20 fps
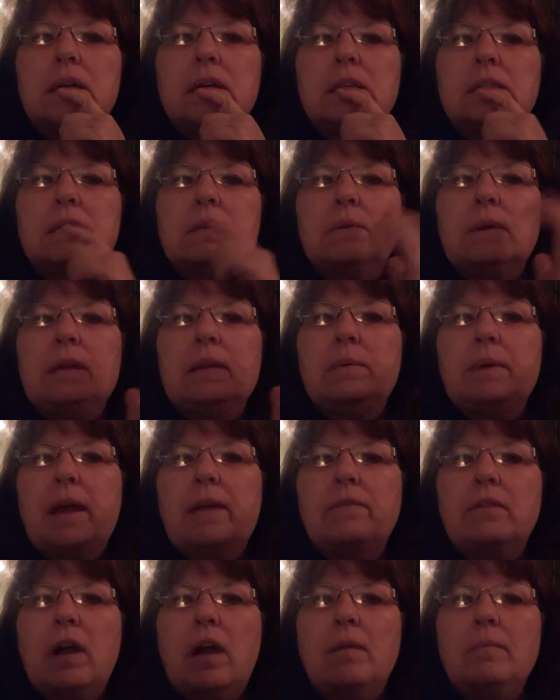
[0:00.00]
So anyway,
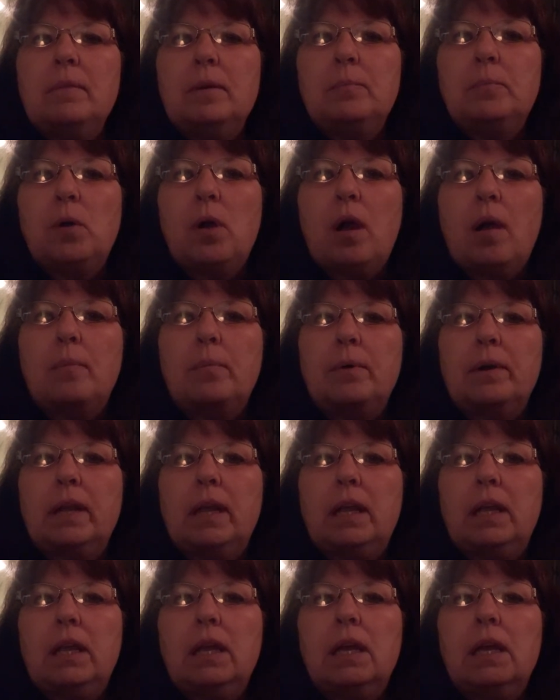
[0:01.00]
I've got my
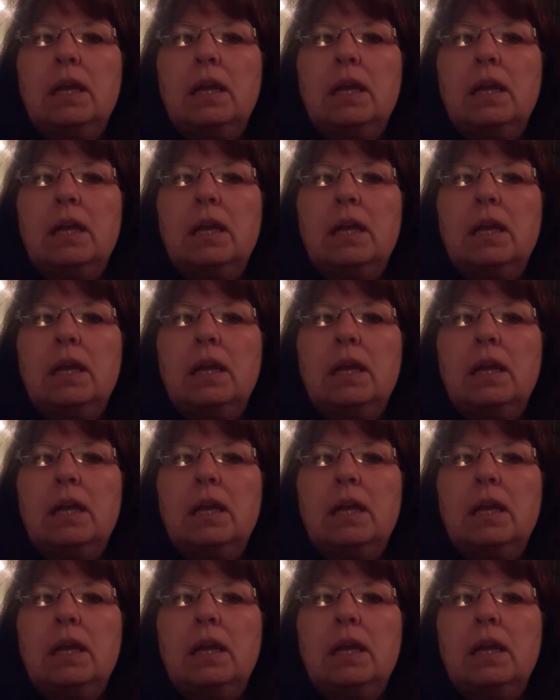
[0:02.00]
property.